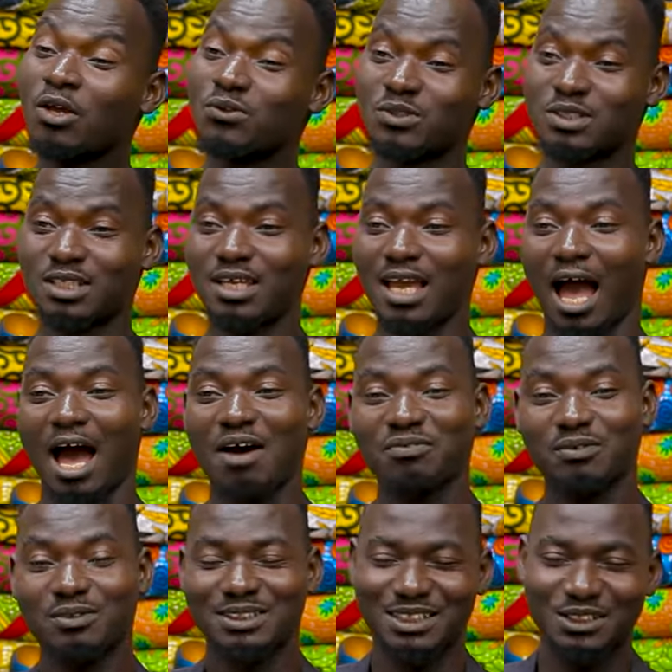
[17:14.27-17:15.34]
you see, ha-
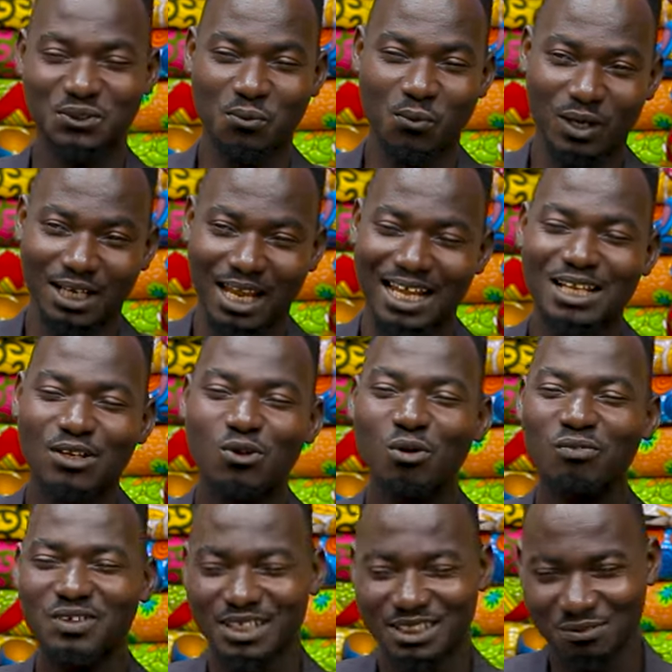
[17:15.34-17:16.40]
this one, I
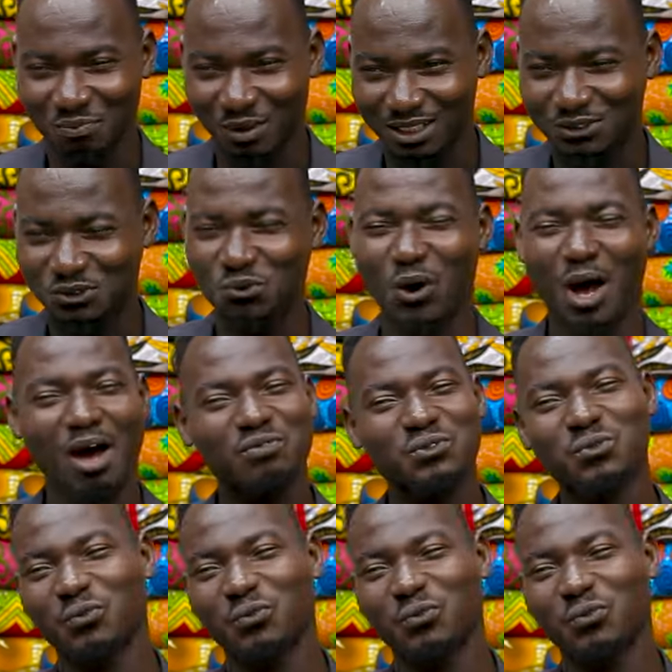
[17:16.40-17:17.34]
love this part, so I have to